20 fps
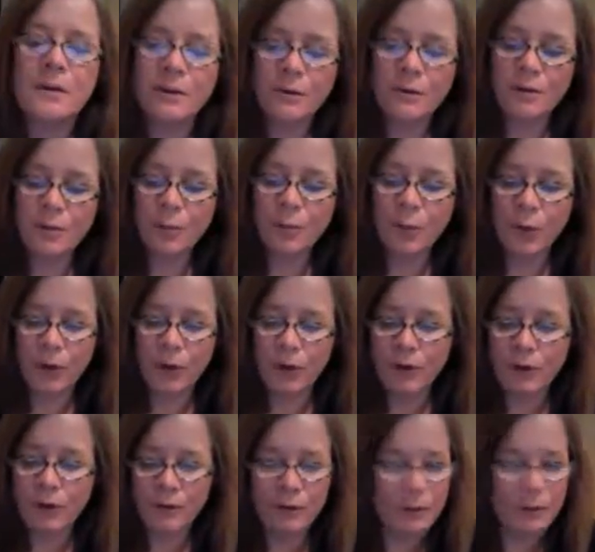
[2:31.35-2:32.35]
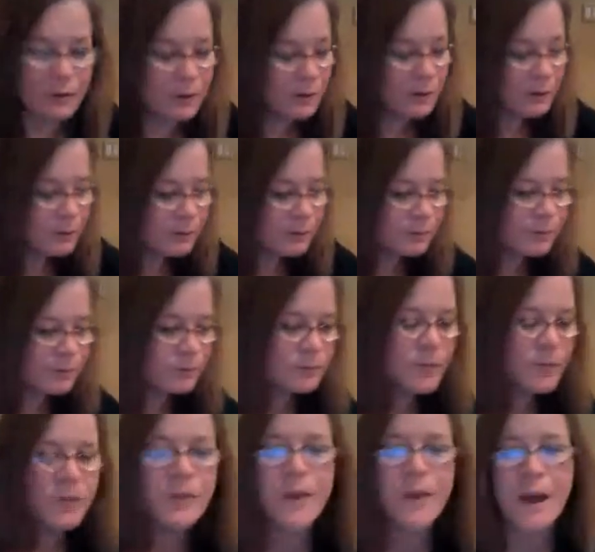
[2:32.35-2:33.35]
It's pretty cool.
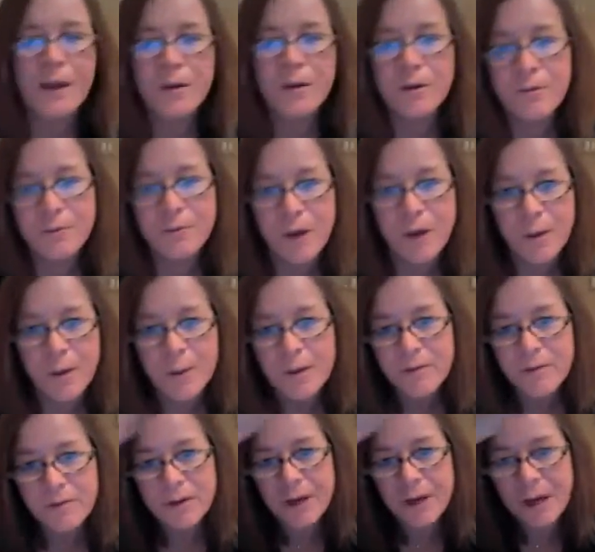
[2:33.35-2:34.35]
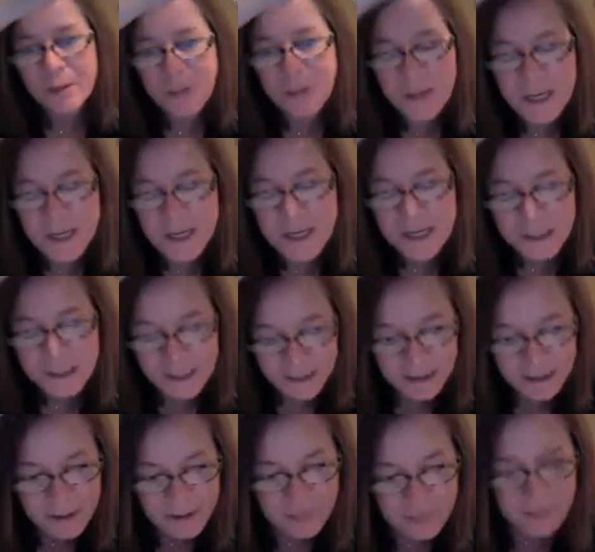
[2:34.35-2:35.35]
Thank you, Vapin,
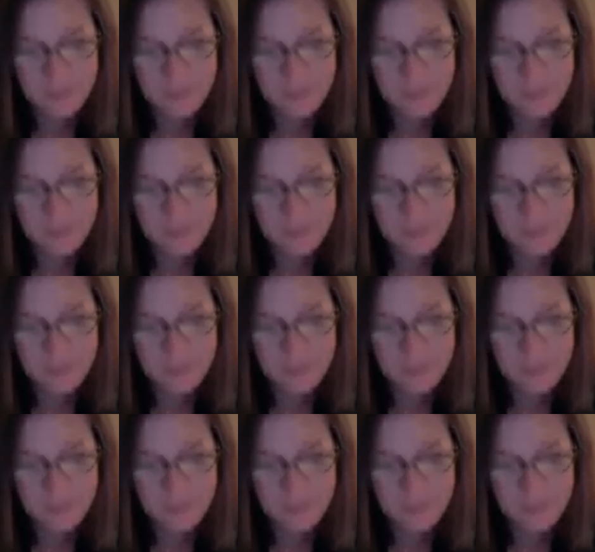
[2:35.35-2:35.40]
VAPN.